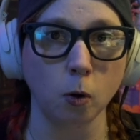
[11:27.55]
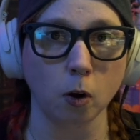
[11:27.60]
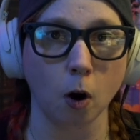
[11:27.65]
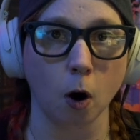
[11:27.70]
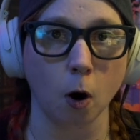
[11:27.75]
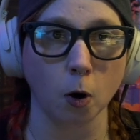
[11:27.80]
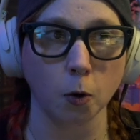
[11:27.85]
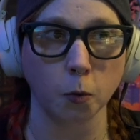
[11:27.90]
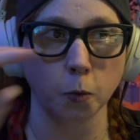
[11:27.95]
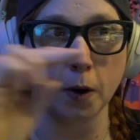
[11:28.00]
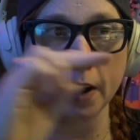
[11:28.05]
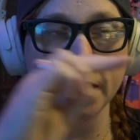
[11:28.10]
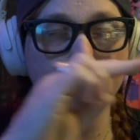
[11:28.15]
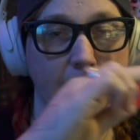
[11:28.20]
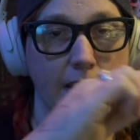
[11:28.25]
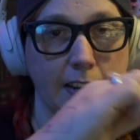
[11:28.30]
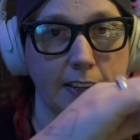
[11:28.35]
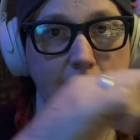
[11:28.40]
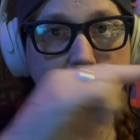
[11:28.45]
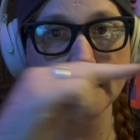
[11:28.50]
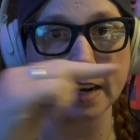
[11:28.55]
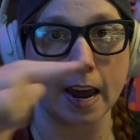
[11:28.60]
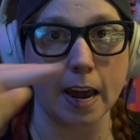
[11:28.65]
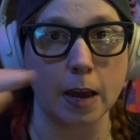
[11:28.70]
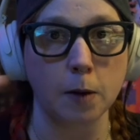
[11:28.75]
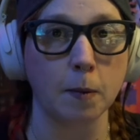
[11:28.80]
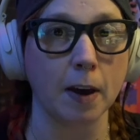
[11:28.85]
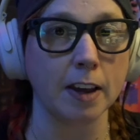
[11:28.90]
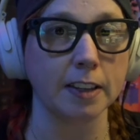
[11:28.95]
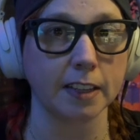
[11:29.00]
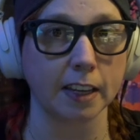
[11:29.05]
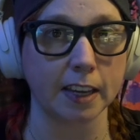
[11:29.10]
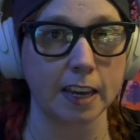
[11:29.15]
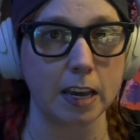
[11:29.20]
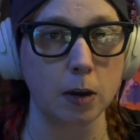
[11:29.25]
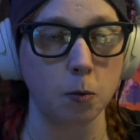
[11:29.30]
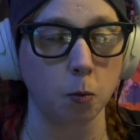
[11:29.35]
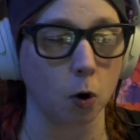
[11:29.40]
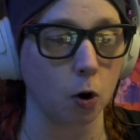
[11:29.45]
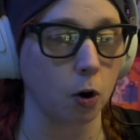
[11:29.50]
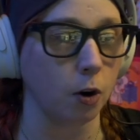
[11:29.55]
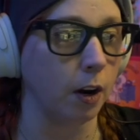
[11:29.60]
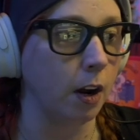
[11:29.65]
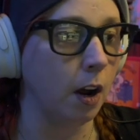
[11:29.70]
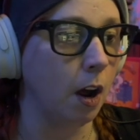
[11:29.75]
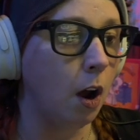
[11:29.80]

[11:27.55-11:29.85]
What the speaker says: card with his name as a keyword.